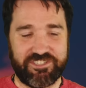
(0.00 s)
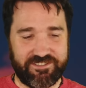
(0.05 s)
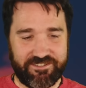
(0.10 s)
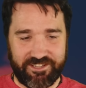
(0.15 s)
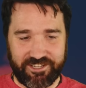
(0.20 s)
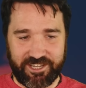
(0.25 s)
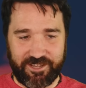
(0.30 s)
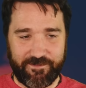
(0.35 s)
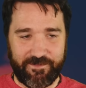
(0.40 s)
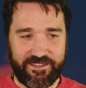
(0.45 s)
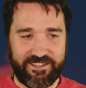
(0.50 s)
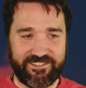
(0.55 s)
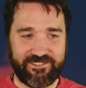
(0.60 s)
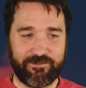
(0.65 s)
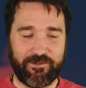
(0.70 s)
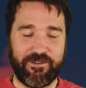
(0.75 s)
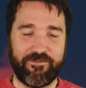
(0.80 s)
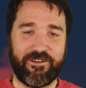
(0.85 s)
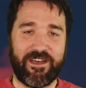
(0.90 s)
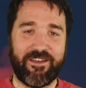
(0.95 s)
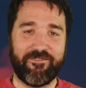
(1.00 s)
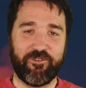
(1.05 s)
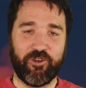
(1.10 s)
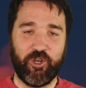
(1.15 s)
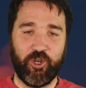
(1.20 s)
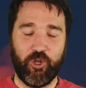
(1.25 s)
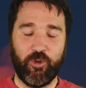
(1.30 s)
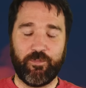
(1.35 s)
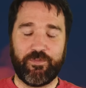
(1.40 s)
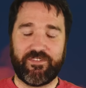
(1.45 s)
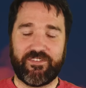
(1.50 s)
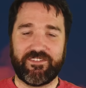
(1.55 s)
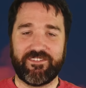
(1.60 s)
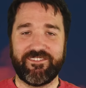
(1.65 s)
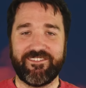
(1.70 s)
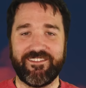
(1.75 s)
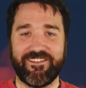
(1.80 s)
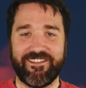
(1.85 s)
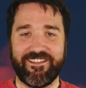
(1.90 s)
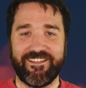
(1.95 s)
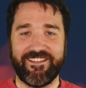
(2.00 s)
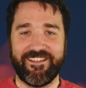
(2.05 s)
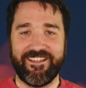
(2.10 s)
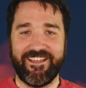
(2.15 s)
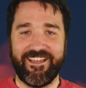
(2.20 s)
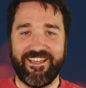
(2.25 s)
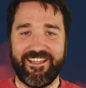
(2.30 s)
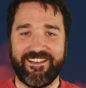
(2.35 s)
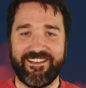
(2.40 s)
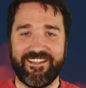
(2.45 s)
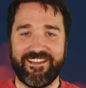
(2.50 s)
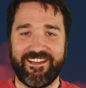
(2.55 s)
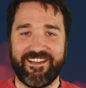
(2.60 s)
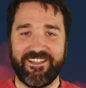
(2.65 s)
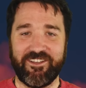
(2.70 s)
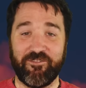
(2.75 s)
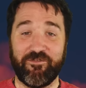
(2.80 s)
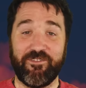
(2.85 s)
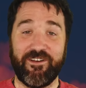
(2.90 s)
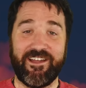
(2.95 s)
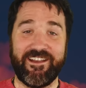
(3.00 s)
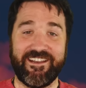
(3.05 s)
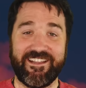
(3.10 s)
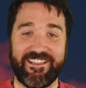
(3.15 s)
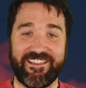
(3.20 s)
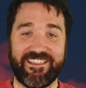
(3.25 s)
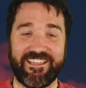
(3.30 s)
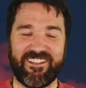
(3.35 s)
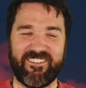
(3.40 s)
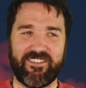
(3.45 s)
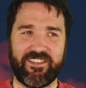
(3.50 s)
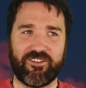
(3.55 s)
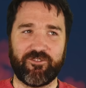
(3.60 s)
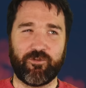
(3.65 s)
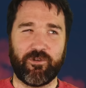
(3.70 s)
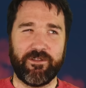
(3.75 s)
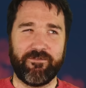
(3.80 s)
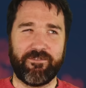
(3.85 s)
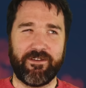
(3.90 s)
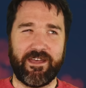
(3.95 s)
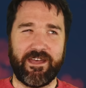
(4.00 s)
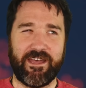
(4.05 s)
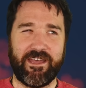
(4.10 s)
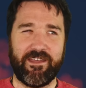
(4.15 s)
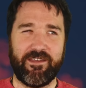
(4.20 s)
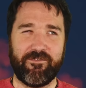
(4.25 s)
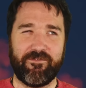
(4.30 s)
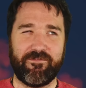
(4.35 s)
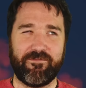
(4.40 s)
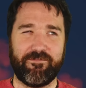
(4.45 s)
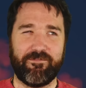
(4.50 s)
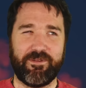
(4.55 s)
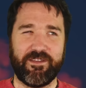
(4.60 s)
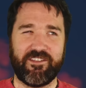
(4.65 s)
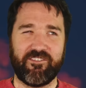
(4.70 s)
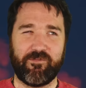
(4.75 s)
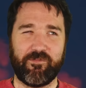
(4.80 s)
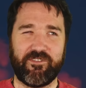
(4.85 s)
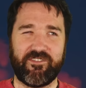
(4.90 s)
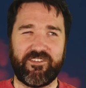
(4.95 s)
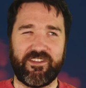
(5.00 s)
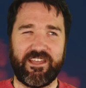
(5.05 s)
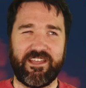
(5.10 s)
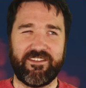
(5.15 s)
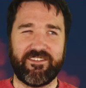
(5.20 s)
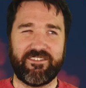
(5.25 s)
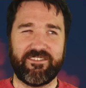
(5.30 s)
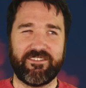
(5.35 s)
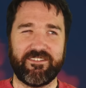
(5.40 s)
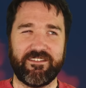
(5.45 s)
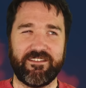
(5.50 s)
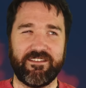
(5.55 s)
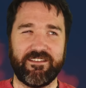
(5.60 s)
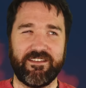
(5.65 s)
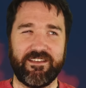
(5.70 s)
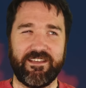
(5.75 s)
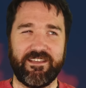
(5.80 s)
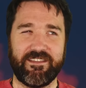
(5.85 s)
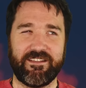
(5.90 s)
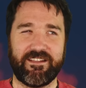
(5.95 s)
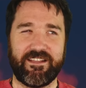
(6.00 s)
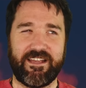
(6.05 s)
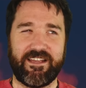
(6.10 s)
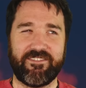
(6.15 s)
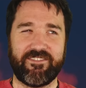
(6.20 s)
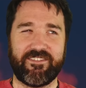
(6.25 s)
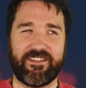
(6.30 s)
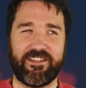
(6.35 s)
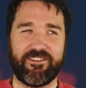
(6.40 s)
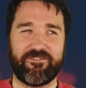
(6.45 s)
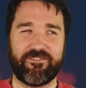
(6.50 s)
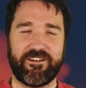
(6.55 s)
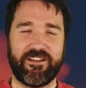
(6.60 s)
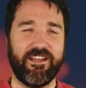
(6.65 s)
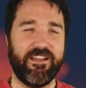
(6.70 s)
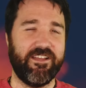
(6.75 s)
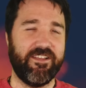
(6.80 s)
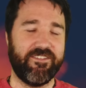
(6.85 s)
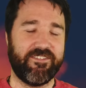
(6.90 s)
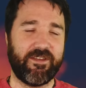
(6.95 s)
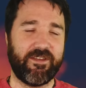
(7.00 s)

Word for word: can just look up List 25, oops, and uh, you'll find it. I think it's like 25 biggest mistakes in the last century,